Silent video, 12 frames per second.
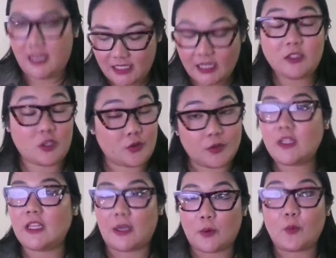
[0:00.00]
Intel
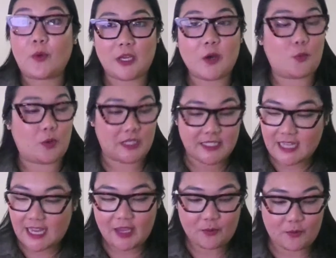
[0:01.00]
truly, we, we
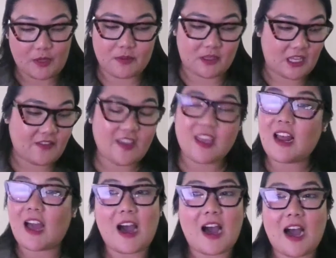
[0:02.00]
say it, we believe it.